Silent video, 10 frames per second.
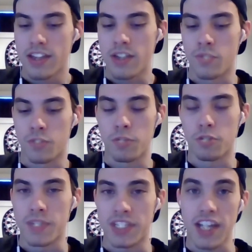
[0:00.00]
It was supposed
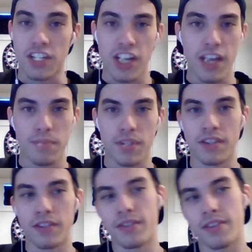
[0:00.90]
to be state champs
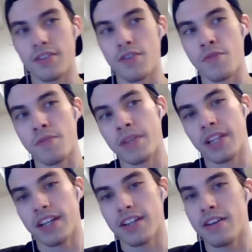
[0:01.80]
too, so it would have been
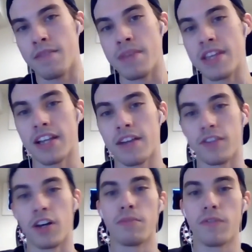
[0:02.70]
like a meet that I've
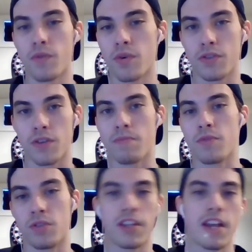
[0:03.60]
done before. So I'm
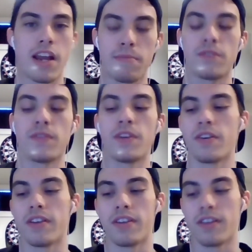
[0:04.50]
used to that
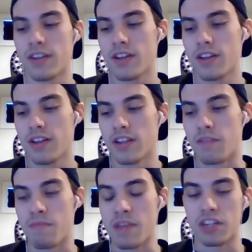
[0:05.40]
atmosphere. And
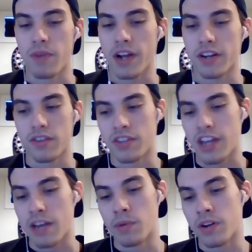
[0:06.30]
the meet director
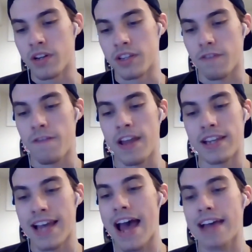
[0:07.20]
Saber, he's a
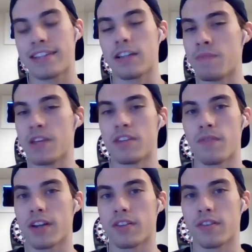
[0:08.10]
fantastic meet
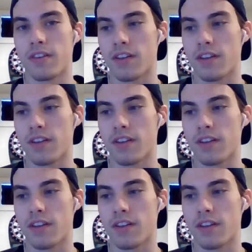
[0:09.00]
director.